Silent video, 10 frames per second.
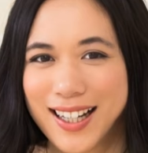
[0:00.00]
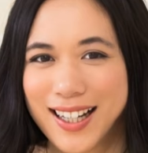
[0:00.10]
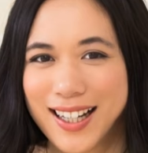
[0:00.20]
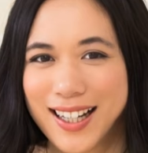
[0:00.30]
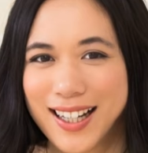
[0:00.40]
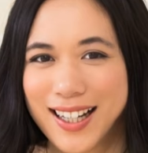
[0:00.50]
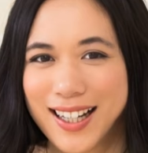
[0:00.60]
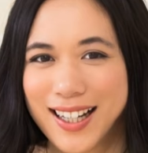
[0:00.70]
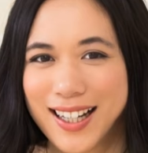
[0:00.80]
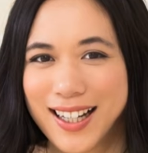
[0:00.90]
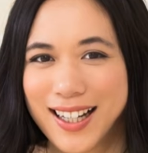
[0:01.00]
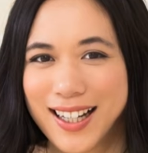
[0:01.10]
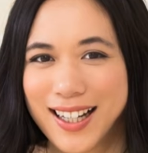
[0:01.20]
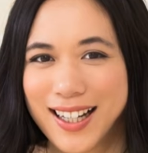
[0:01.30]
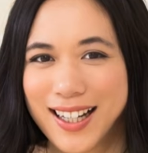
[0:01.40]

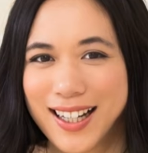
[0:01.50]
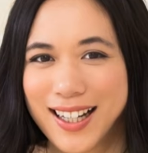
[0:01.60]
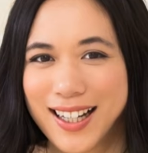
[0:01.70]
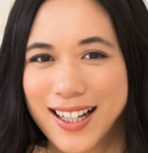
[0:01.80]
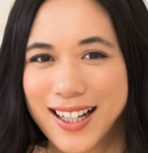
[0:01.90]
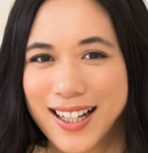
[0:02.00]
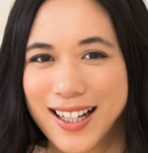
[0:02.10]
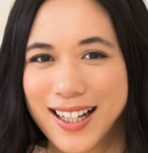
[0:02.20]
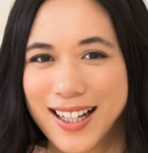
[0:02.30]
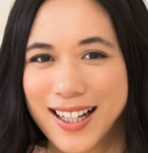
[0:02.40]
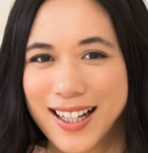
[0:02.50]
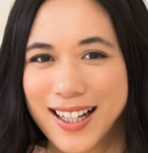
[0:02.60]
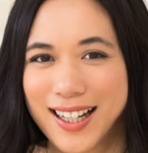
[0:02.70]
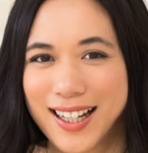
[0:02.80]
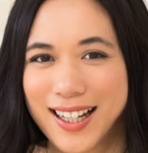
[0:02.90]

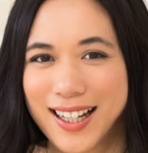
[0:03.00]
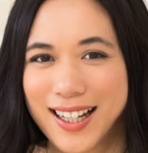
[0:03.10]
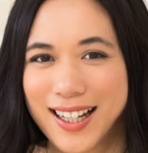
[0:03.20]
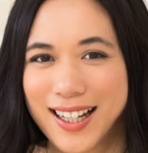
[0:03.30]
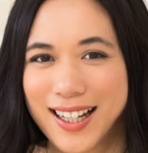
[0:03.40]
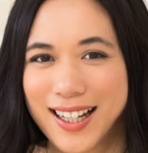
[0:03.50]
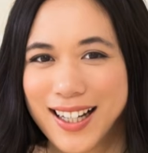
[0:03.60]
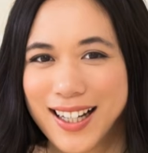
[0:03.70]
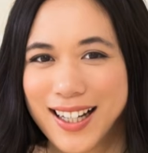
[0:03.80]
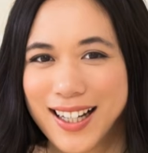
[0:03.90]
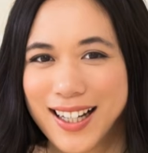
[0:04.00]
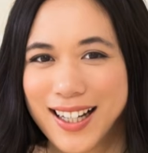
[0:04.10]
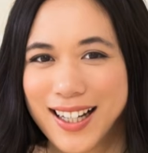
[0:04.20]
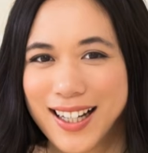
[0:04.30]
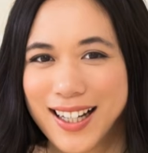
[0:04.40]

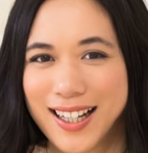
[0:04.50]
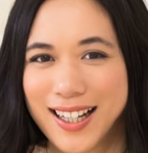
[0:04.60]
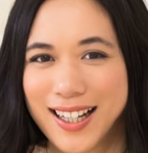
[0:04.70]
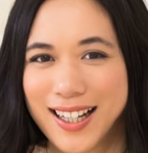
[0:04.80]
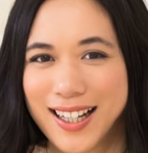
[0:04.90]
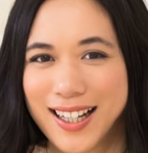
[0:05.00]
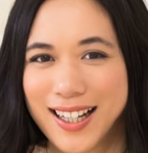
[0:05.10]
This is a still picture; no speech is visible.